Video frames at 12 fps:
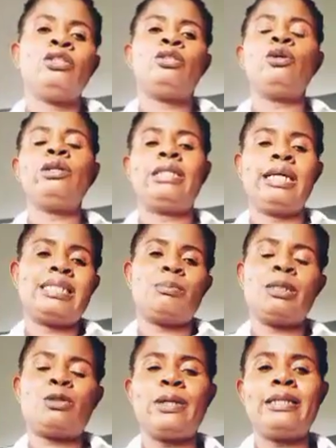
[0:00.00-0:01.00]
do this
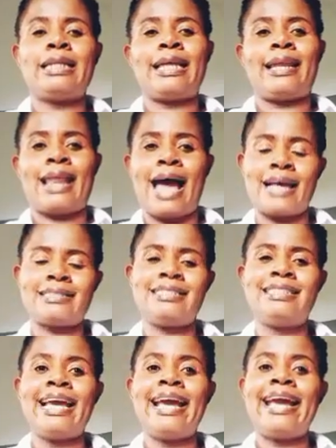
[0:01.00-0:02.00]
between the
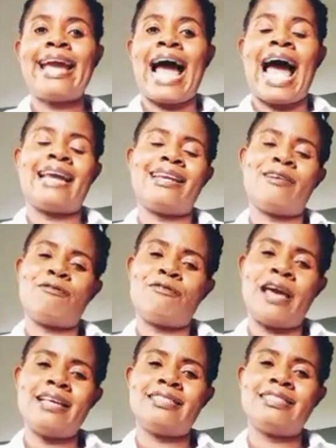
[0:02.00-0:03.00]
last day and the
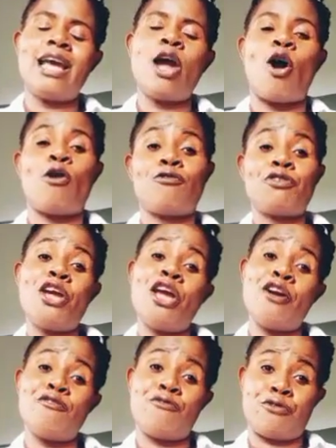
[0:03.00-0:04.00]
first day of
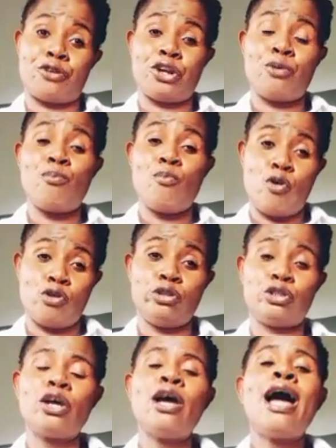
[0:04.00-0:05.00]
every
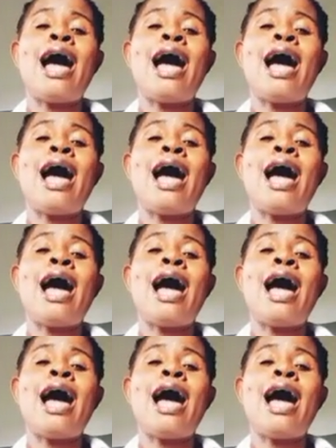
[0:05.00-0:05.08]
month,